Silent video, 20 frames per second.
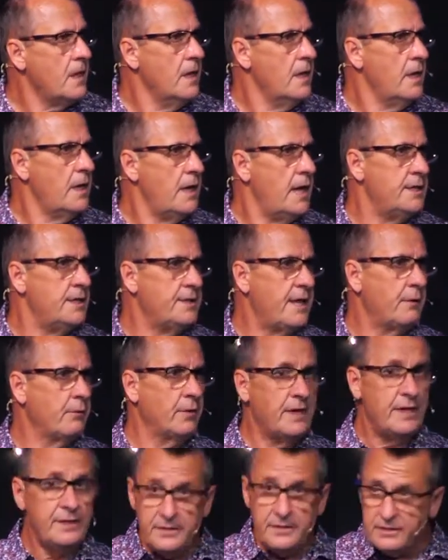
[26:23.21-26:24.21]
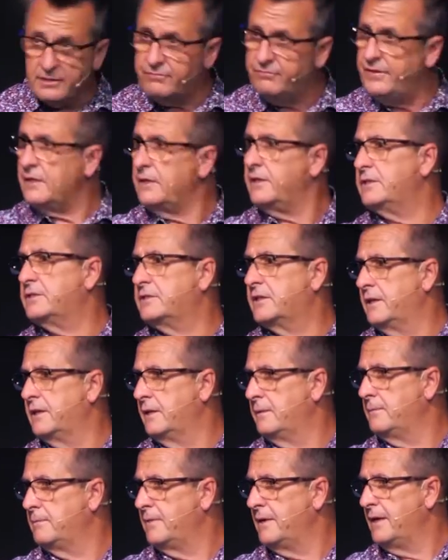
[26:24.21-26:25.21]
And they were in this village.
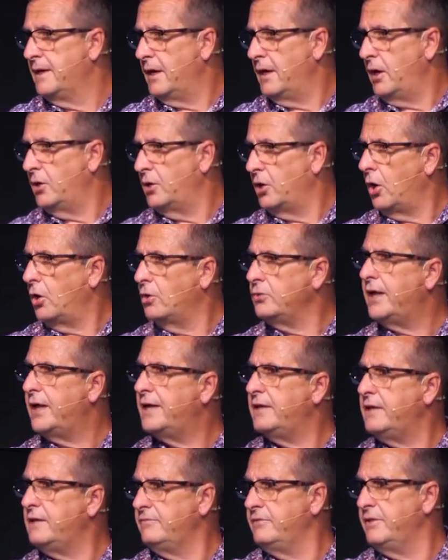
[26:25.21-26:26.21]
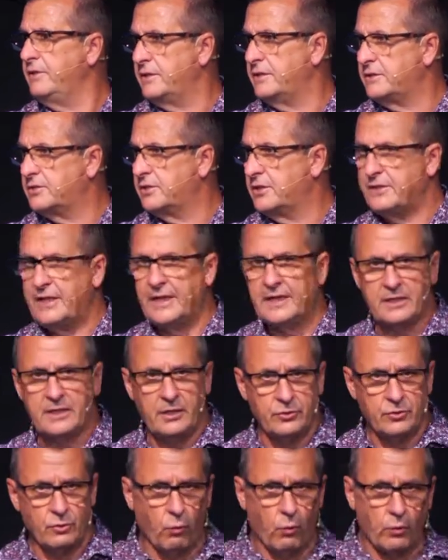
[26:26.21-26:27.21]
And all night in the village, they could hear
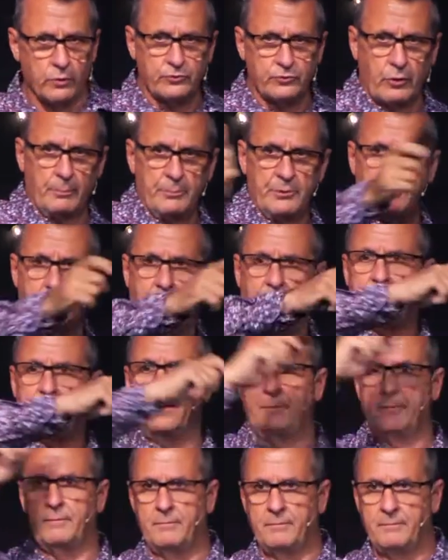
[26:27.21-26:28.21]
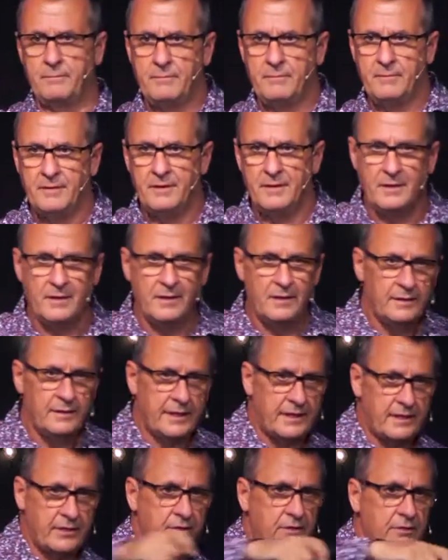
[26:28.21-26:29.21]
the war drums around them. They could
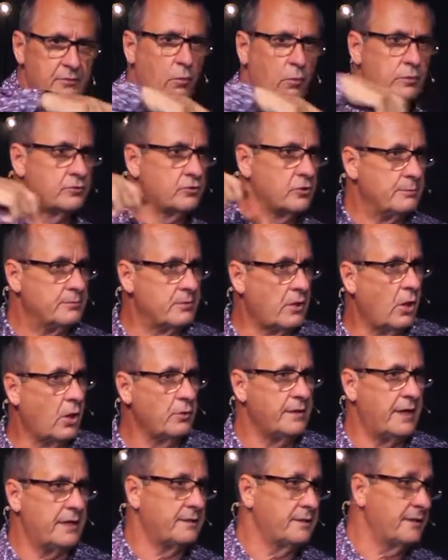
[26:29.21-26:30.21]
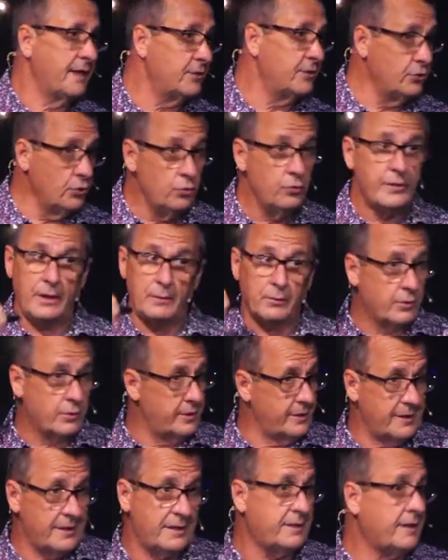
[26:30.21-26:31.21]
hear the war drums all night. And they knew they were going to
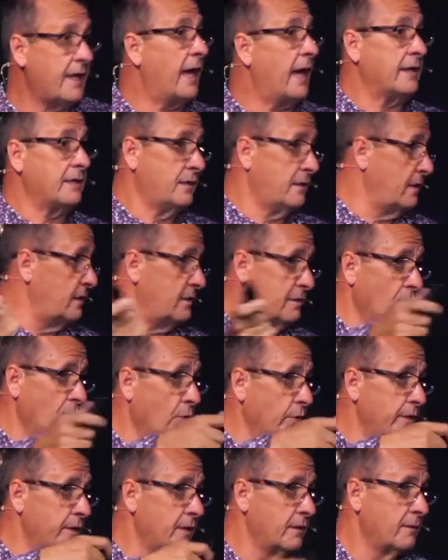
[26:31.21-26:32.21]
get attacked in the morning.